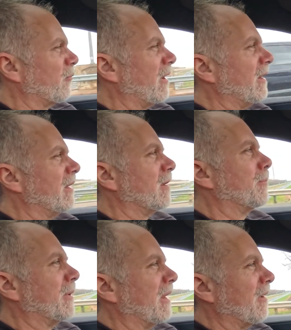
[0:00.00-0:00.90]
raining a
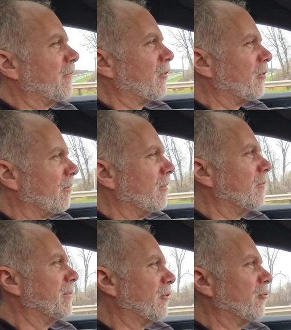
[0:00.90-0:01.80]
bit heavier
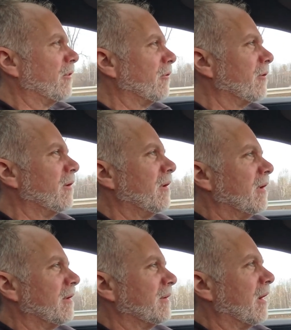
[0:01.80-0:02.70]
a bit earlier.
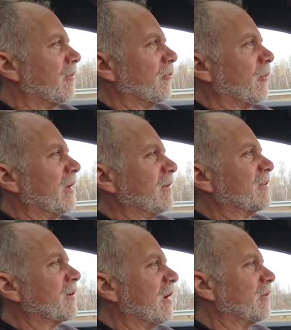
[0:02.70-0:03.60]
Now the
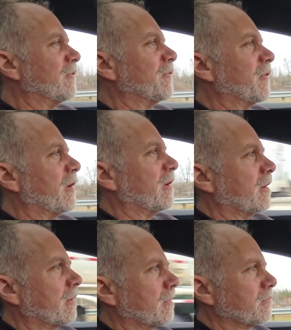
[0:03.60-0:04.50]
rain's kind of
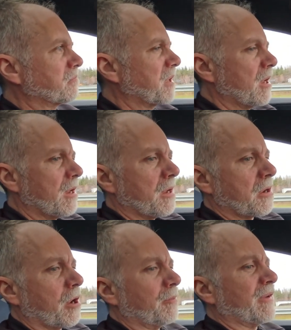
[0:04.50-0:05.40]

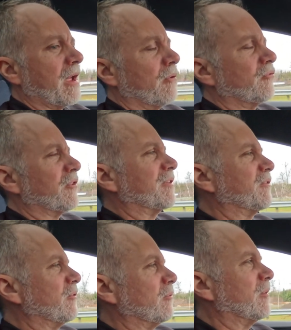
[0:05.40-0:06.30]
come down just
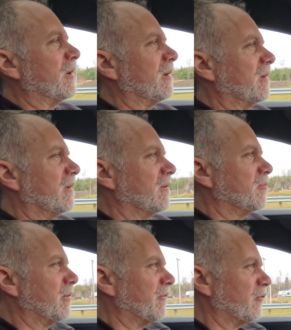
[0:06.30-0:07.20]
to a
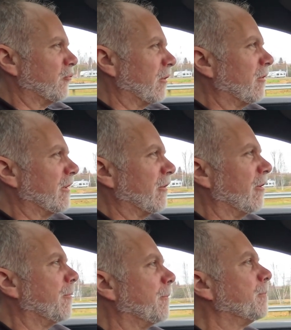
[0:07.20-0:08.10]
bit of a trickle
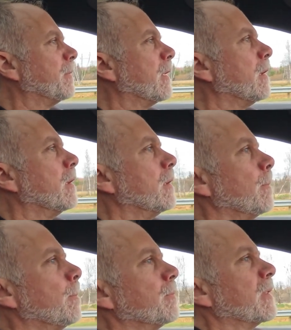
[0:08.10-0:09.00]
here.
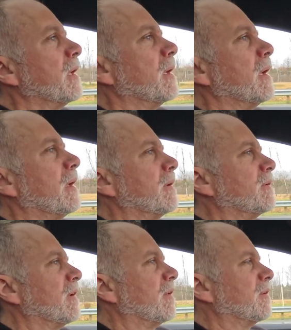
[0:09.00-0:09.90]

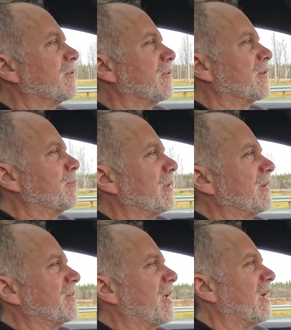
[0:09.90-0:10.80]
And so this
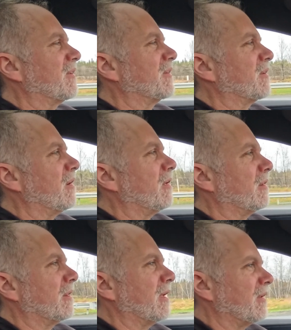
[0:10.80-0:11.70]
place has it
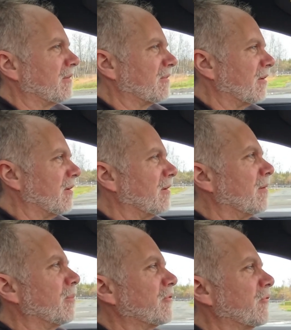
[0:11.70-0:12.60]
all. It has
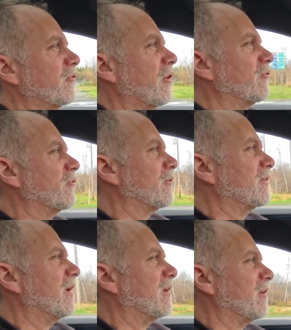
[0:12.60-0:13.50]
a bunch of
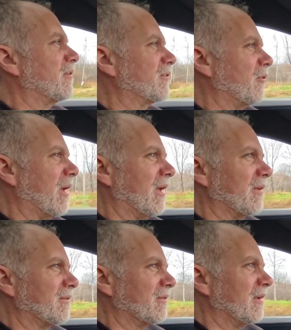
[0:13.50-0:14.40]
chargers and also
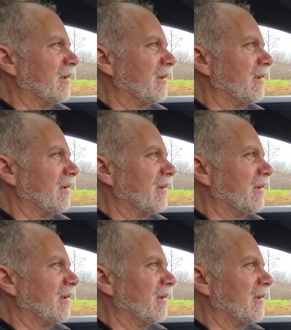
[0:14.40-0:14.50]
has